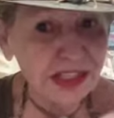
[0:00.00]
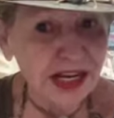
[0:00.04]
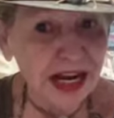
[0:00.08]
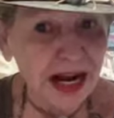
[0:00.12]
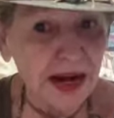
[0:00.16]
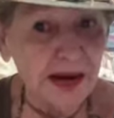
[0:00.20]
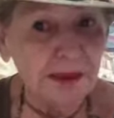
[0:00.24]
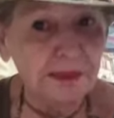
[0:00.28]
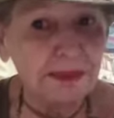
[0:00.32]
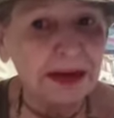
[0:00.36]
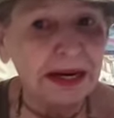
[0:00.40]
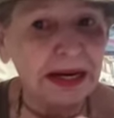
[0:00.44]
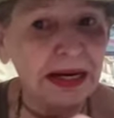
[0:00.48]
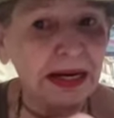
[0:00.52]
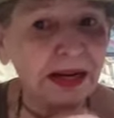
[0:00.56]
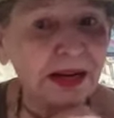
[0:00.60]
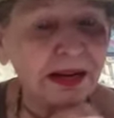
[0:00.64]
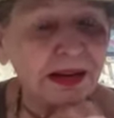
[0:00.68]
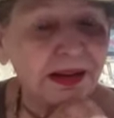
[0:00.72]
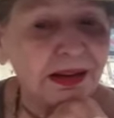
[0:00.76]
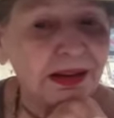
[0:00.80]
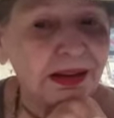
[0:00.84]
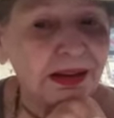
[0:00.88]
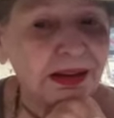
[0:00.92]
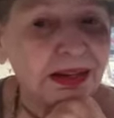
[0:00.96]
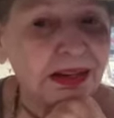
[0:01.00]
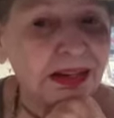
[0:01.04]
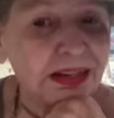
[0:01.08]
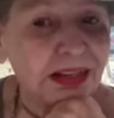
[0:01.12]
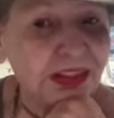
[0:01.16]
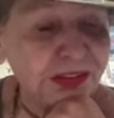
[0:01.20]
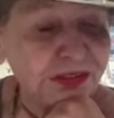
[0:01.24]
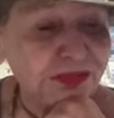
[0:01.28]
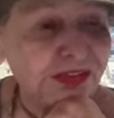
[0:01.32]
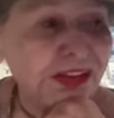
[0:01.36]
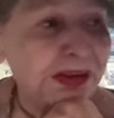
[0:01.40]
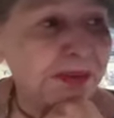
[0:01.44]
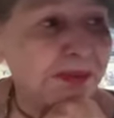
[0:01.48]
coming.
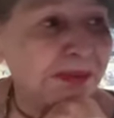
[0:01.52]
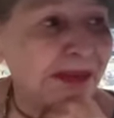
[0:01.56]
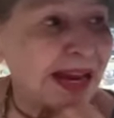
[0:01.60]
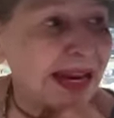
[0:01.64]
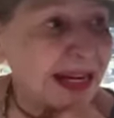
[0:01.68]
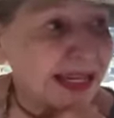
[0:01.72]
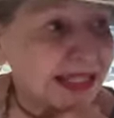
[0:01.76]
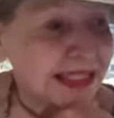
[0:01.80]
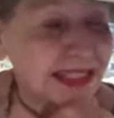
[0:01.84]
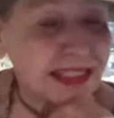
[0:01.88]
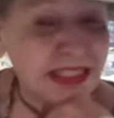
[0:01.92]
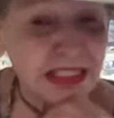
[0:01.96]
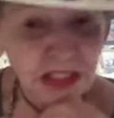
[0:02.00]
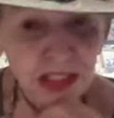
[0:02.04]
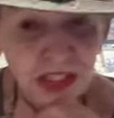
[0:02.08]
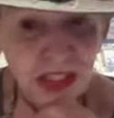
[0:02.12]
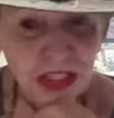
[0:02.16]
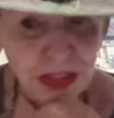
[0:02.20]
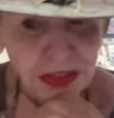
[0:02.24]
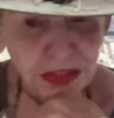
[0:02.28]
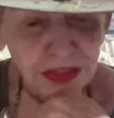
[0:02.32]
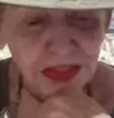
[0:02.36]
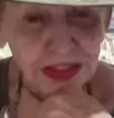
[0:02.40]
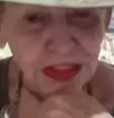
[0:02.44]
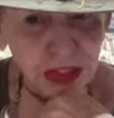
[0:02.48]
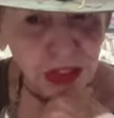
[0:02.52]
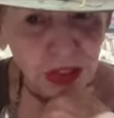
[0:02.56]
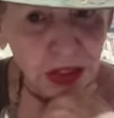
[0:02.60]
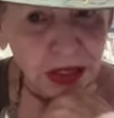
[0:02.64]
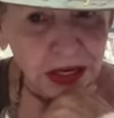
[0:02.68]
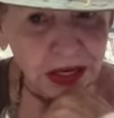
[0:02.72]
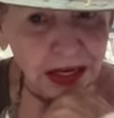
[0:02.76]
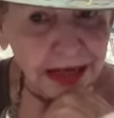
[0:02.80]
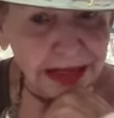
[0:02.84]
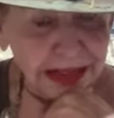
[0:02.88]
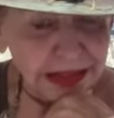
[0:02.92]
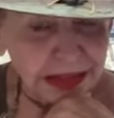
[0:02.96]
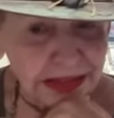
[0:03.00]
If he makes it to the
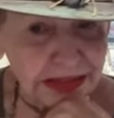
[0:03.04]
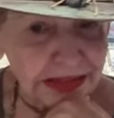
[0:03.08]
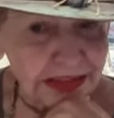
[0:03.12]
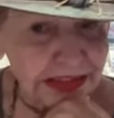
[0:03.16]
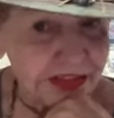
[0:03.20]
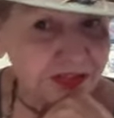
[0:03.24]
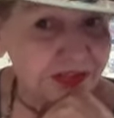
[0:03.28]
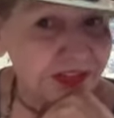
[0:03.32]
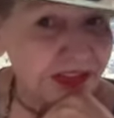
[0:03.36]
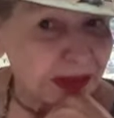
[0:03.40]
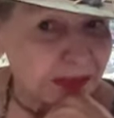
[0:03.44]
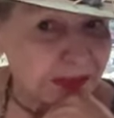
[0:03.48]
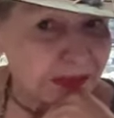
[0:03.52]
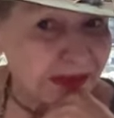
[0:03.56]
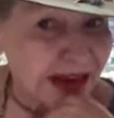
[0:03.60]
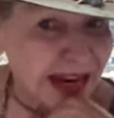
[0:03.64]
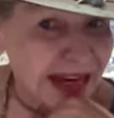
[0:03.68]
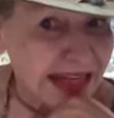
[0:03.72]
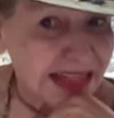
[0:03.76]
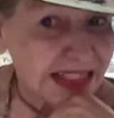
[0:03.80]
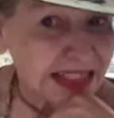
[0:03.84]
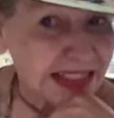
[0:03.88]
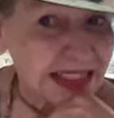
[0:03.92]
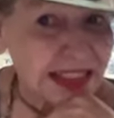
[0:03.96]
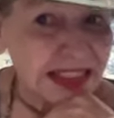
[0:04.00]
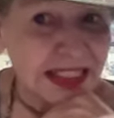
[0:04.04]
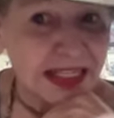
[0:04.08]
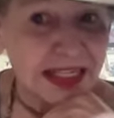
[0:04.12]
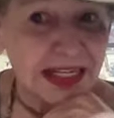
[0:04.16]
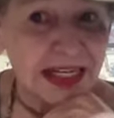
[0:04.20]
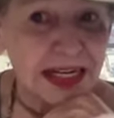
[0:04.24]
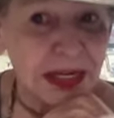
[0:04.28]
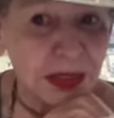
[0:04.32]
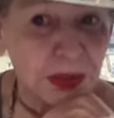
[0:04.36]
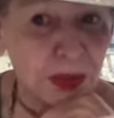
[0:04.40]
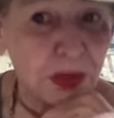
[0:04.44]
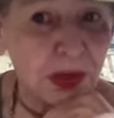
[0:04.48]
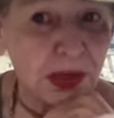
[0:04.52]
trial, if he makes it,
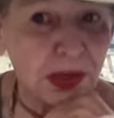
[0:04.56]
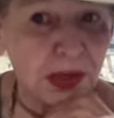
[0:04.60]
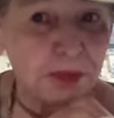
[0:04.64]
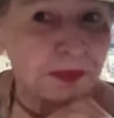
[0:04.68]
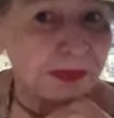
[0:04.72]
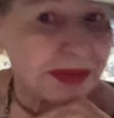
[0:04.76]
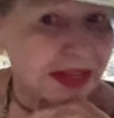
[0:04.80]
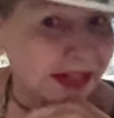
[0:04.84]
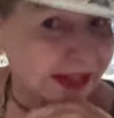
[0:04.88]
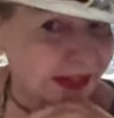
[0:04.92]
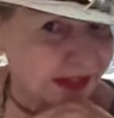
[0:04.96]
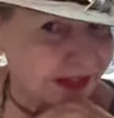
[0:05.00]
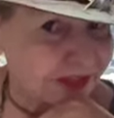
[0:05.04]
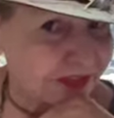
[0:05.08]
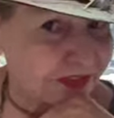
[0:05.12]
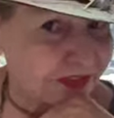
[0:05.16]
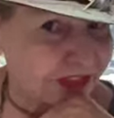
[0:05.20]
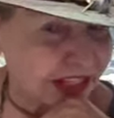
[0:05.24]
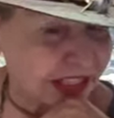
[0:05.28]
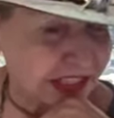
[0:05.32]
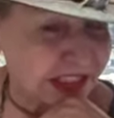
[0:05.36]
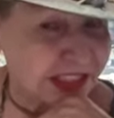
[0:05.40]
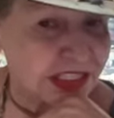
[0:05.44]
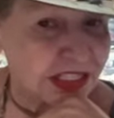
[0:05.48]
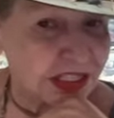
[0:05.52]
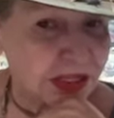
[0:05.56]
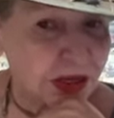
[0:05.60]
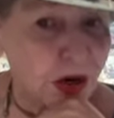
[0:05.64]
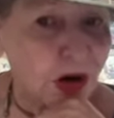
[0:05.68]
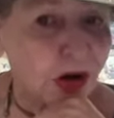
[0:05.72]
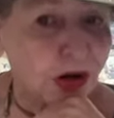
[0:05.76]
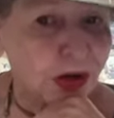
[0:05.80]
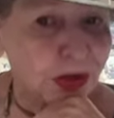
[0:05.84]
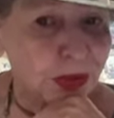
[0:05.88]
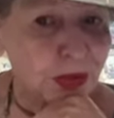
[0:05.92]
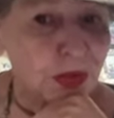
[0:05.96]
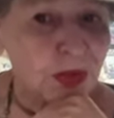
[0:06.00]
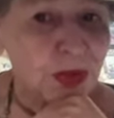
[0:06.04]
he will be convicted
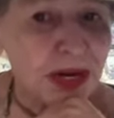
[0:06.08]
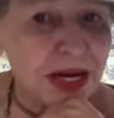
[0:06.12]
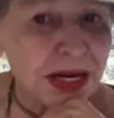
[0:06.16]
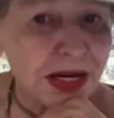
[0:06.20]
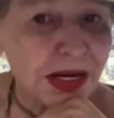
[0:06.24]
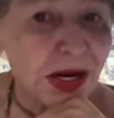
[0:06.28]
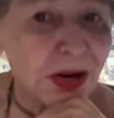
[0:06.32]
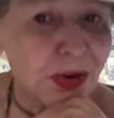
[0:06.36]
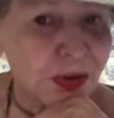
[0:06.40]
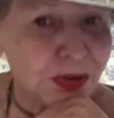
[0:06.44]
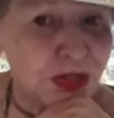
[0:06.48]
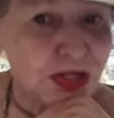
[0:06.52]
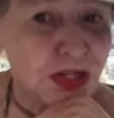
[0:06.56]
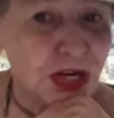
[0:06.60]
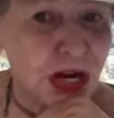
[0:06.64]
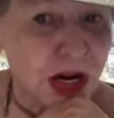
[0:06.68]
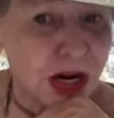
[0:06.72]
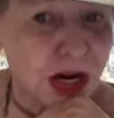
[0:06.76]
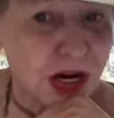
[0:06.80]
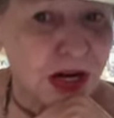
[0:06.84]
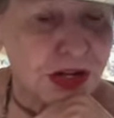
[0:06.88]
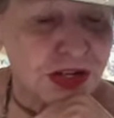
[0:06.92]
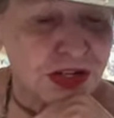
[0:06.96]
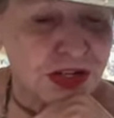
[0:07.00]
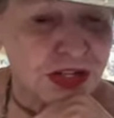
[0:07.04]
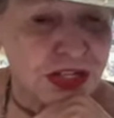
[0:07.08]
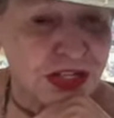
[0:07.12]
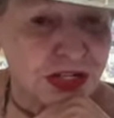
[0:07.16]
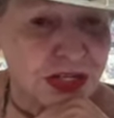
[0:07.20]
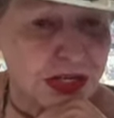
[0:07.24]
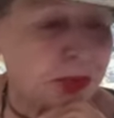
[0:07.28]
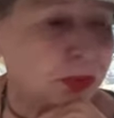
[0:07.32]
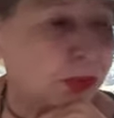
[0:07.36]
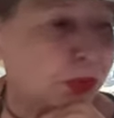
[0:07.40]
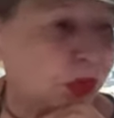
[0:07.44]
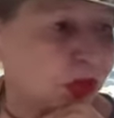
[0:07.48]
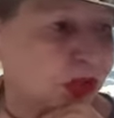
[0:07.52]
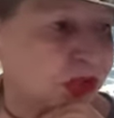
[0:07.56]
on RICO charges
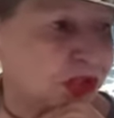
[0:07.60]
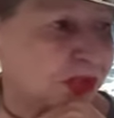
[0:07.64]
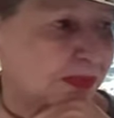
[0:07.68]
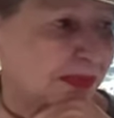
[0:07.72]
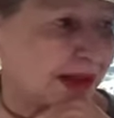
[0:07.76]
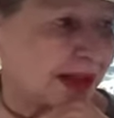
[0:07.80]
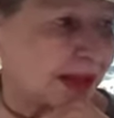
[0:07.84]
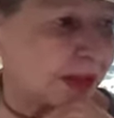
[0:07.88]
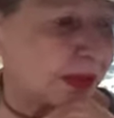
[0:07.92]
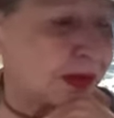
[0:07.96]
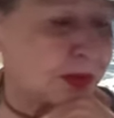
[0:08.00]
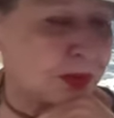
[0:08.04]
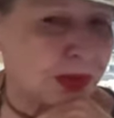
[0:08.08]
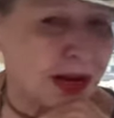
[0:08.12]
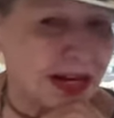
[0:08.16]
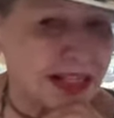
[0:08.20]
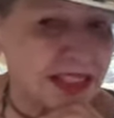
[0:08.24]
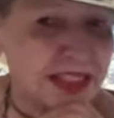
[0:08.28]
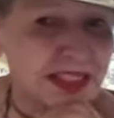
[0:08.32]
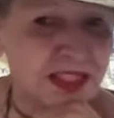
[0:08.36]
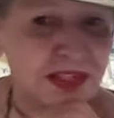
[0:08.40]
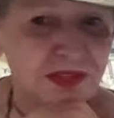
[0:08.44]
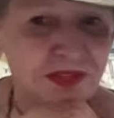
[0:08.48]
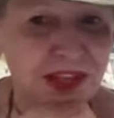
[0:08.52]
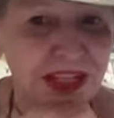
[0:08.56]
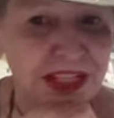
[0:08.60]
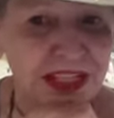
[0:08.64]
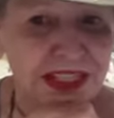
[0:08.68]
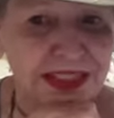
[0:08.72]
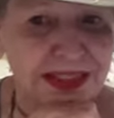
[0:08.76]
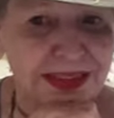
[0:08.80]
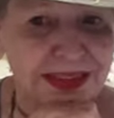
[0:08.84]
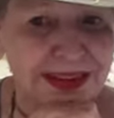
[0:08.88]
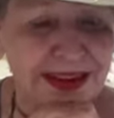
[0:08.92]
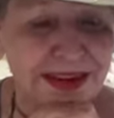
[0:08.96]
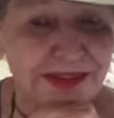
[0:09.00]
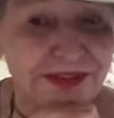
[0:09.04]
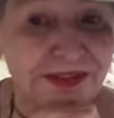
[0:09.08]
and will spend the rest of his
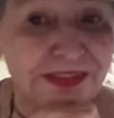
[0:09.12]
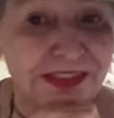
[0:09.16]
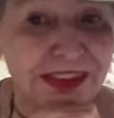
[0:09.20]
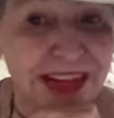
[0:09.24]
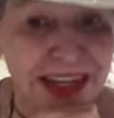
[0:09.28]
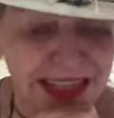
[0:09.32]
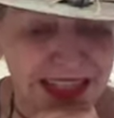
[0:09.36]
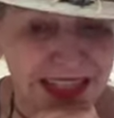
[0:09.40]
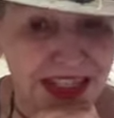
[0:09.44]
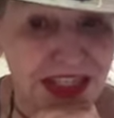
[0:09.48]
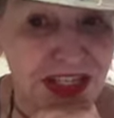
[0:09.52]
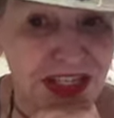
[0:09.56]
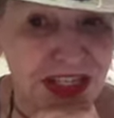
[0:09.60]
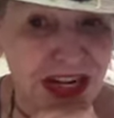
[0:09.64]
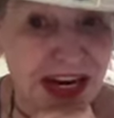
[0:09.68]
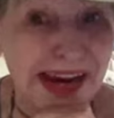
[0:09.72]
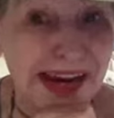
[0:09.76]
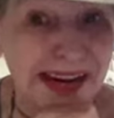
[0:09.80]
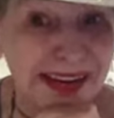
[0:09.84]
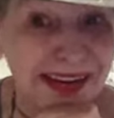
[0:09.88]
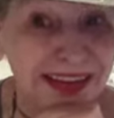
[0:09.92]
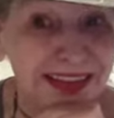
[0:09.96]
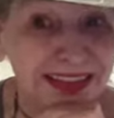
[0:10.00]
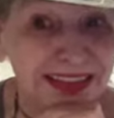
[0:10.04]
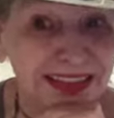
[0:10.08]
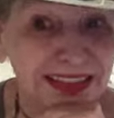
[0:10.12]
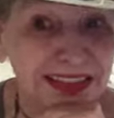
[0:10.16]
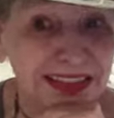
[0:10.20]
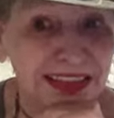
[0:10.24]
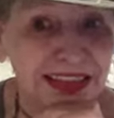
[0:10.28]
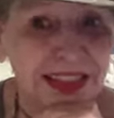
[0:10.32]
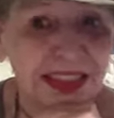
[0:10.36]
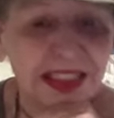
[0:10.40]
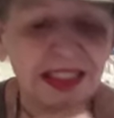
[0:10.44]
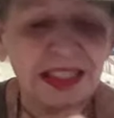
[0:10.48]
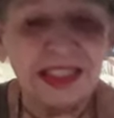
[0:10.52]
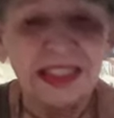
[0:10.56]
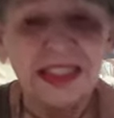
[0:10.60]
life in jail.
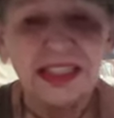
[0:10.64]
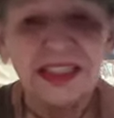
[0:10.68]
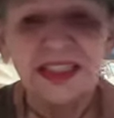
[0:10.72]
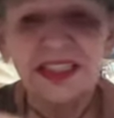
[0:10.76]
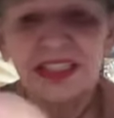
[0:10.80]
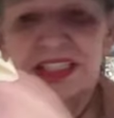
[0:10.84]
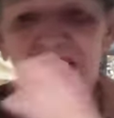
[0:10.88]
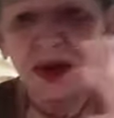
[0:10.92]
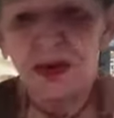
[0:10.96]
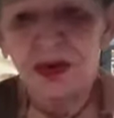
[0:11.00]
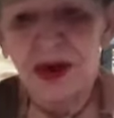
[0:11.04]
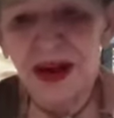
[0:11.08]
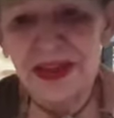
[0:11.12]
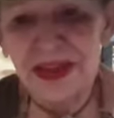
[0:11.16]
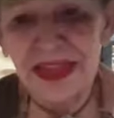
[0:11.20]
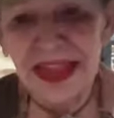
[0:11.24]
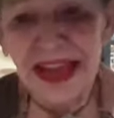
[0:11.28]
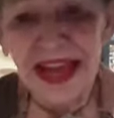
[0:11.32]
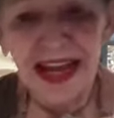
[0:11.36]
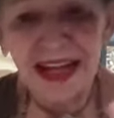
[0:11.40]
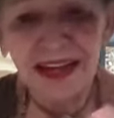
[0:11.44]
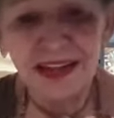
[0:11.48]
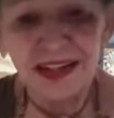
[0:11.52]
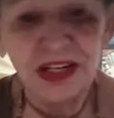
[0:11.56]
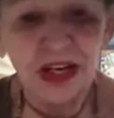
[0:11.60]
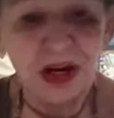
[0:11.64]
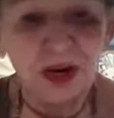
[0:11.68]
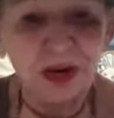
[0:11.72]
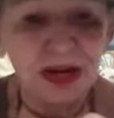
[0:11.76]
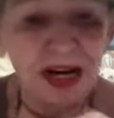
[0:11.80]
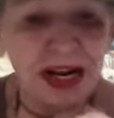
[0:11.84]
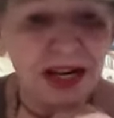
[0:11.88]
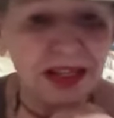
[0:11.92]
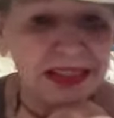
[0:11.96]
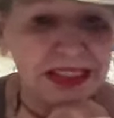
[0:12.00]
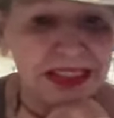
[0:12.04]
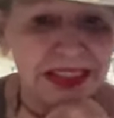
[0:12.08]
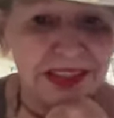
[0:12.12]
So, on that note,
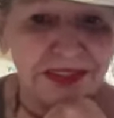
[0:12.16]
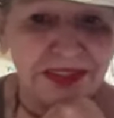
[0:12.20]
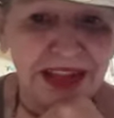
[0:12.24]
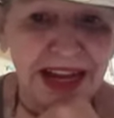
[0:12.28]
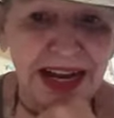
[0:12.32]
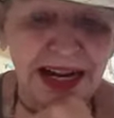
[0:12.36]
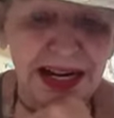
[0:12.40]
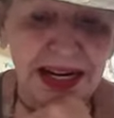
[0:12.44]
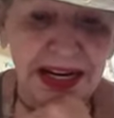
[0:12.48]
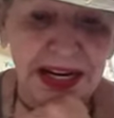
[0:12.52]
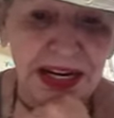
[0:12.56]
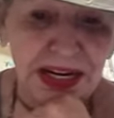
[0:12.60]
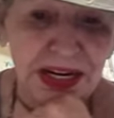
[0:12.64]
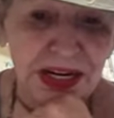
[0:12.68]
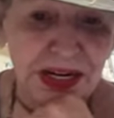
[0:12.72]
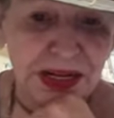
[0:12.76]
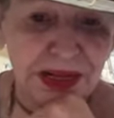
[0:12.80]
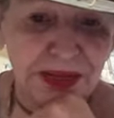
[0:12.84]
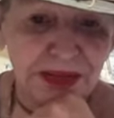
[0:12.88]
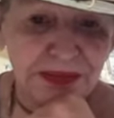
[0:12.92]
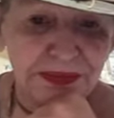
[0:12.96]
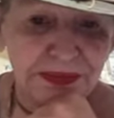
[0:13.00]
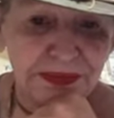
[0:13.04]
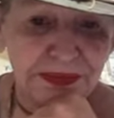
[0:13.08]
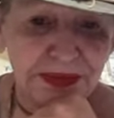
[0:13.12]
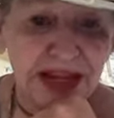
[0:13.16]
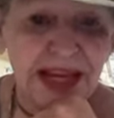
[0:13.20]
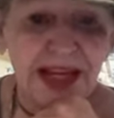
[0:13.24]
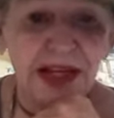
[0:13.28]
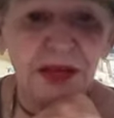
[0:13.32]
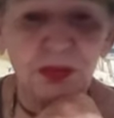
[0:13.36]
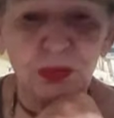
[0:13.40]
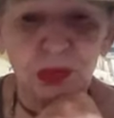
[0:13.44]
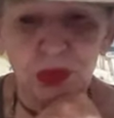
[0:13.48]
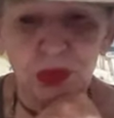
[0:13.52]
I'll leave that here and